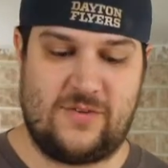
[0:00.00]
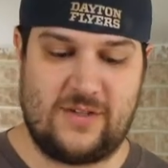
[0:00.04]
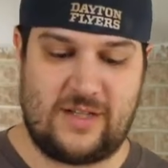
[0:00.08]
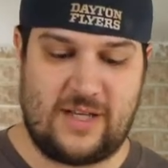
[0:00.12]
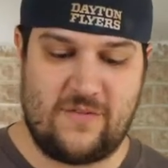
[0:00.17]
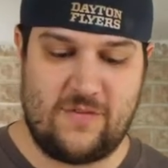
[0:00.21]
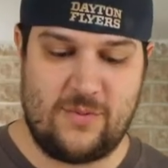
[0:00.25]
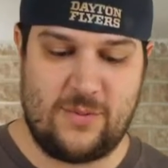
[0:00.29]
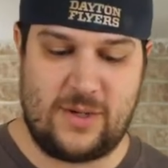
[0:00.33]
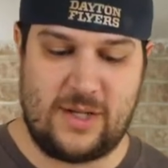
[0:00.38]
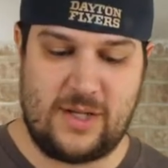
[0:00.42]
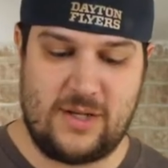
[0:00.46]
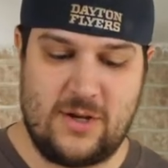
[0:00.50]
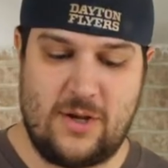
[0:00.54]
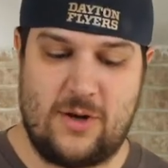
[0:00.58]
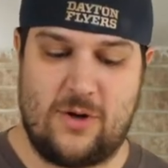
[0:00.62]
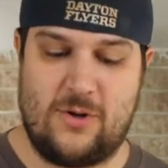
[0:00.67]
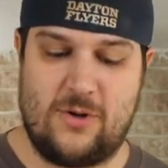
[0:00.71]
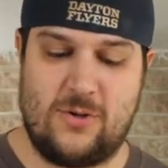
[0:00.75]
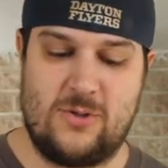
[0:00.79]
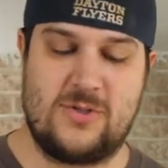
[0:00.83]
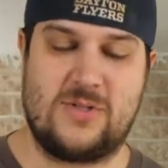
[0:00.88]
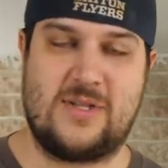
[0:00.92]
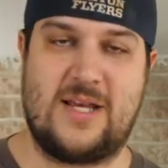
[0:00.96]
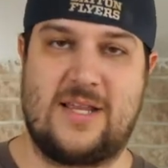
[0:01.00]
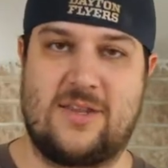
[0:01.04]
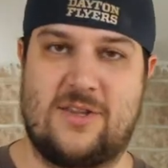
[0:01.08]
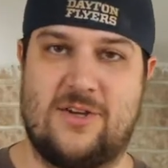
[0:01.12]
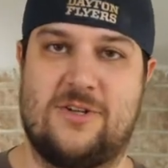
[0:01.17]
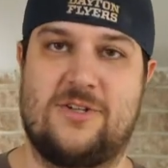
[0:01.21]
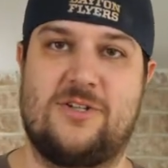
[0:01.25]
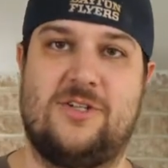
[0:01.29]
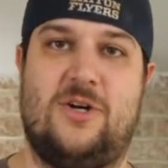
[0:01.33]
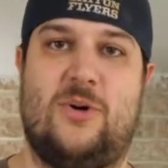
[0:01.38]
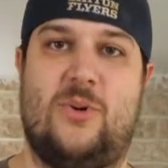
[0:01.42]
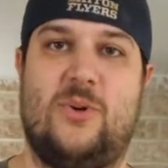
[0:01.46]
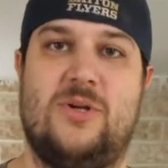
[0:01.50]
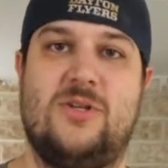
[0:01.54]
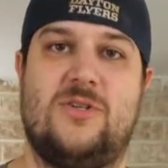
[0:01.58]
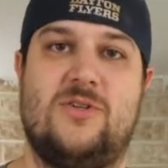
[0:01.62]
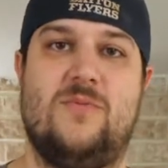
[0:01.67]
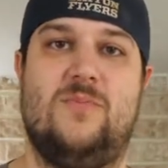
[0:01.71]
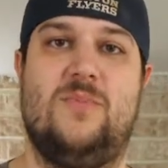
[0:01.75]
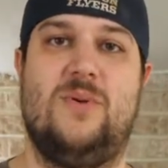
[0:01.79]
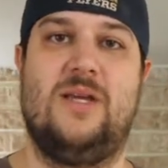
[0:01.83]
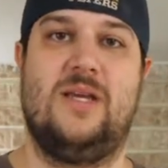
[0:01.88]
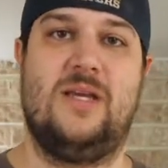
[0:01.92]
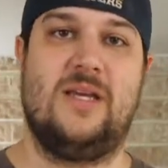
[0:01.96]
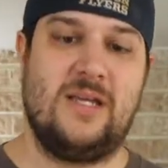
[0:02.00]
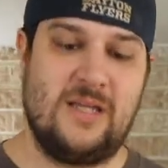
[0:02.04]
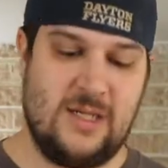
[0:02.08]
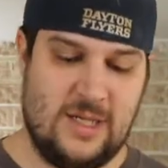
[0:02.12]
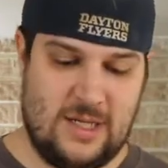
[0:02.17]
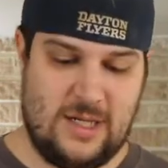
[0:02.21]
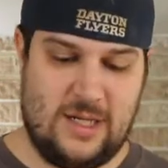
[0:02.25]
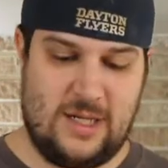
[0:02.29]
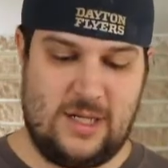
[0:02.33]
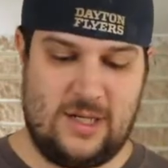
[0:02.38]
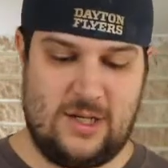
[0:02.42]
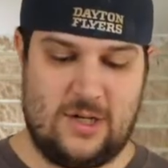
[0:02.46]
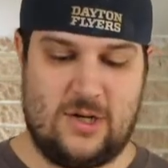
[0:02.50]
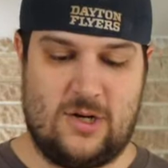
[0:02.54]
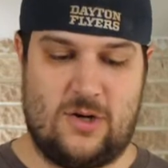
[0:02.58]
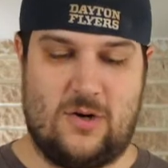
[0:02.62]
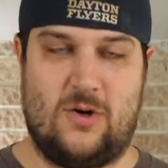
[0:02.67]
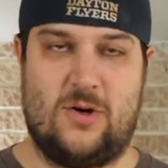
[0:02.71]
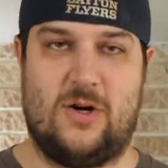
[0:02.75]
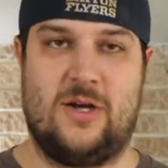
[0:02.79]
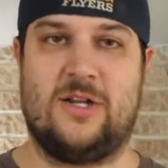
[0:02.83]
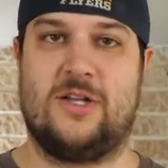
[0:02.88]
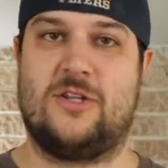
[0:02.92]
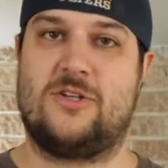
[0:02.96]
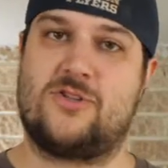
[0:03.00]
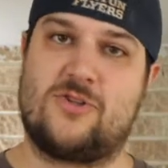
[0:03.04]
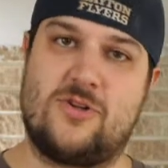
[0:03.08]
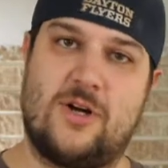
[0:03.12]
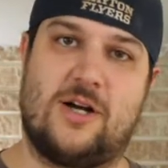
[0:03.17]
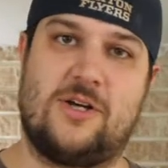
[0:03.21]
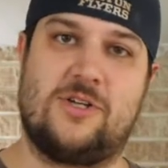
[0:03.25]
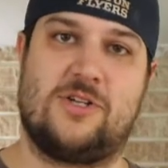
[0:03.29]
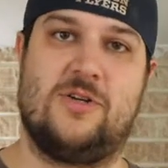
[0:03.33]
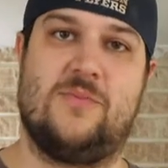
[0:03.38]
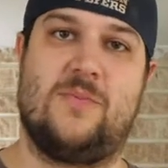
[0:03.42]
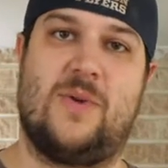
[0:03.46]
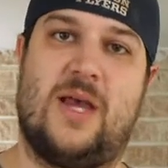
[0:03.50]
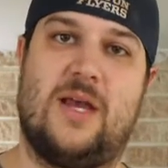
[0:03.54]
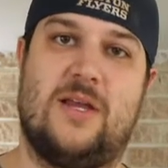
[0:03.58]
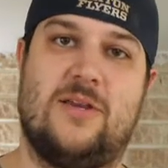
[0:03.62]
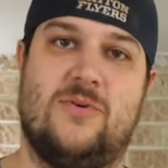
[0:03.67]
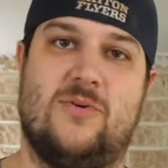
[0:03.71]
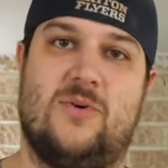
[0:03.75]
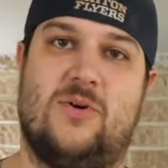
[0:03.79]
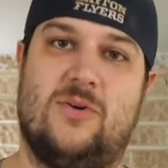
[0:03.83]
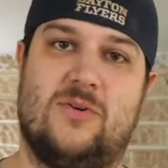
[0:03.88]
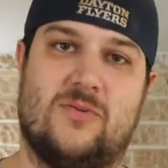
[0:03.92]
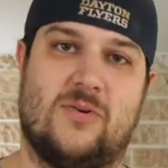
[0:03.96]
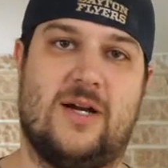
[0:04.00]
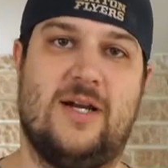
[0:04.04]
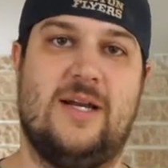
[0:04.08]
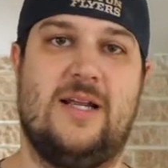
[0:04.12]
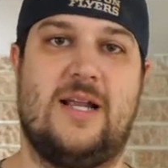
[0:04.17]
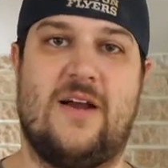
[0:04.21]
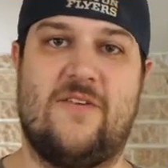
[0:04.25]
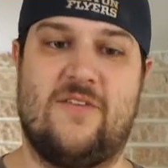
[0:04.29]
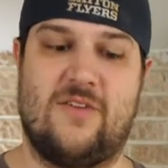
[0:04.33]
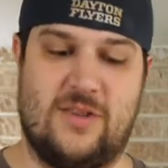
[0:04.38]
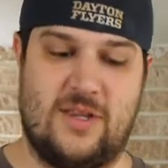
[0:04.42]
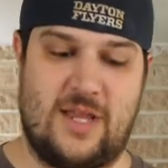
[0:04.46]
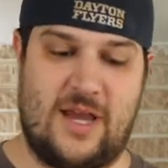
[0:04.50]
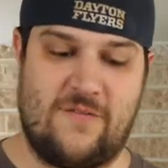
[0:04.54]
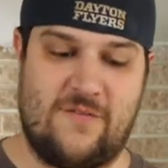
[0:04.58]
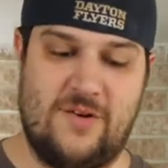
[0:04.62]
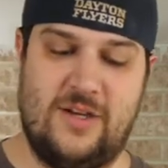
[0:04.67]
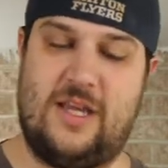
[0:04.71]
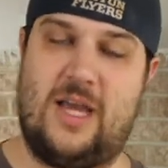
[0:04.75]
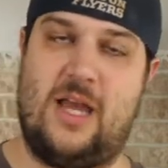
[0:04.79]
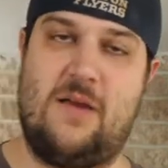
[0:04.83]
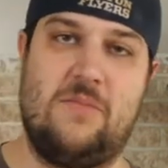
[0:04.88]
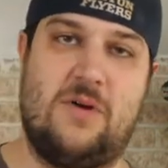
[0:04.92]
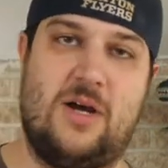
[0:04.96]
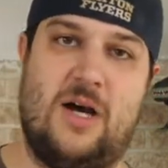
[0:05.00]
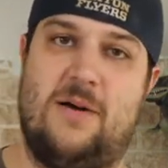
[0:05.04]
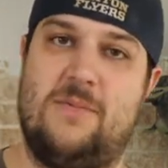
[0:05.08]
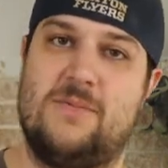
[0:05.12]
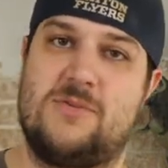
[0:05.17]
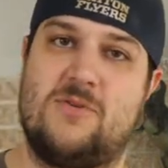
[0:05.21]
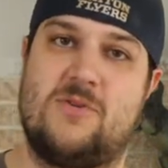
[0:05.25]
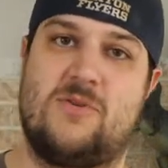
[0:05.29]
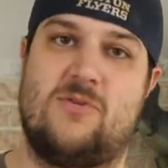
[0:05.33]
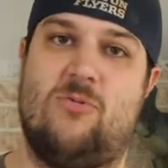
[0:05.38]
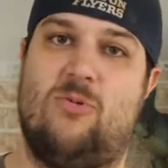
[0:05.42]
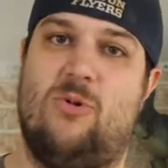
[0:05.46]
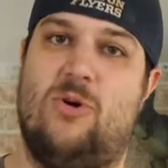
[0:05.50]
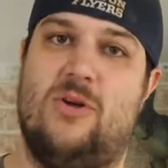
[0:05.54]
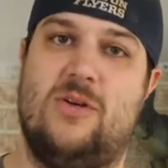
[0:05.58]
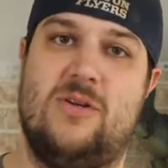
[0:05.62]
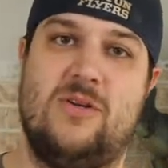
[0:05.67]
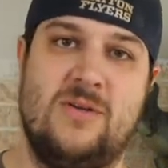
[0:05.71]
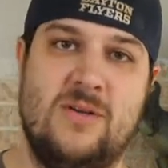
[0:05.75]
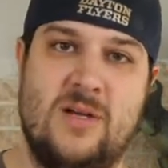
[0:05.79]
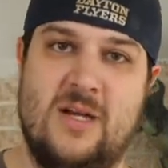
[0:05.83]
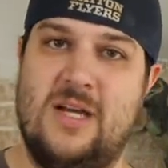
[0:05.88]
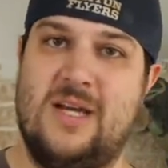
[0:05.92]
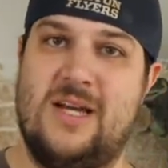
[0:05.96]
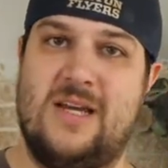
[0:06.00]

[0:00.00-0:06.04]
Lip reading: Like everybody knows that there's going to be, you know, an instruction manual, right? Every game comes with one.